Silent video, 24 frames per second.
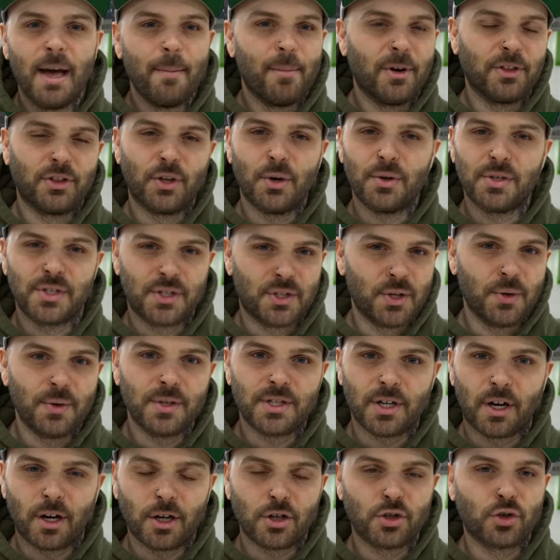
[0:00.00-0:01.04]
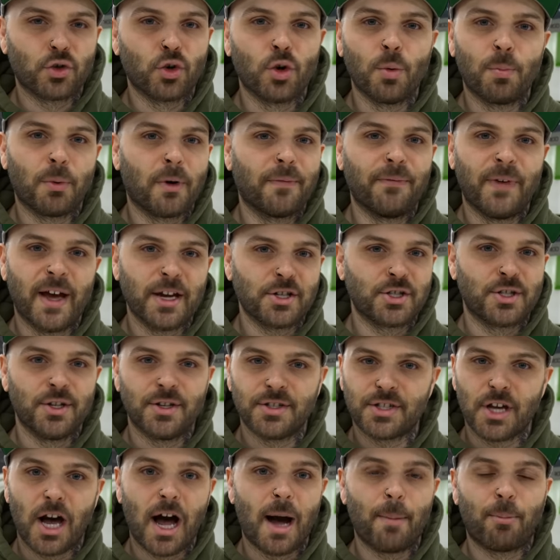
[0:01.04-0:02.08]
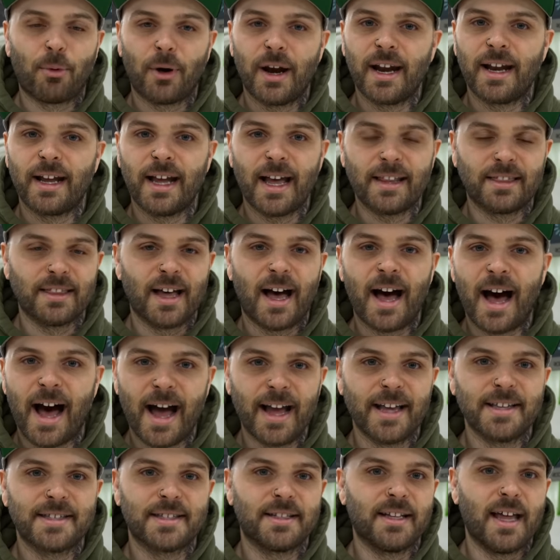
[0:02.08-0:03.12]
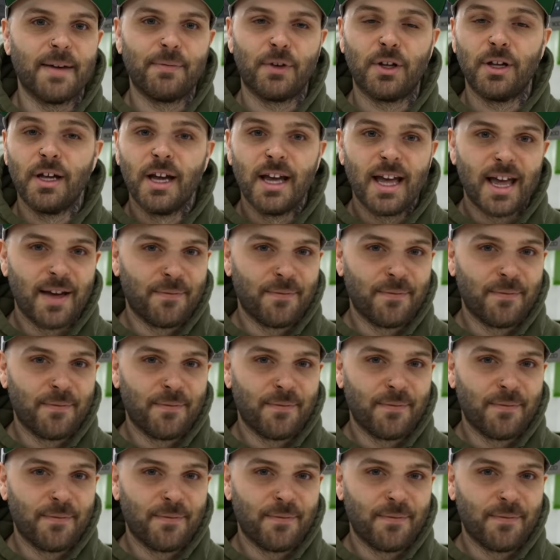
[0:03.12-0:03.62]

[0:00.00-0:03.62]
but those dudes are true professionals operating trading at the highest level.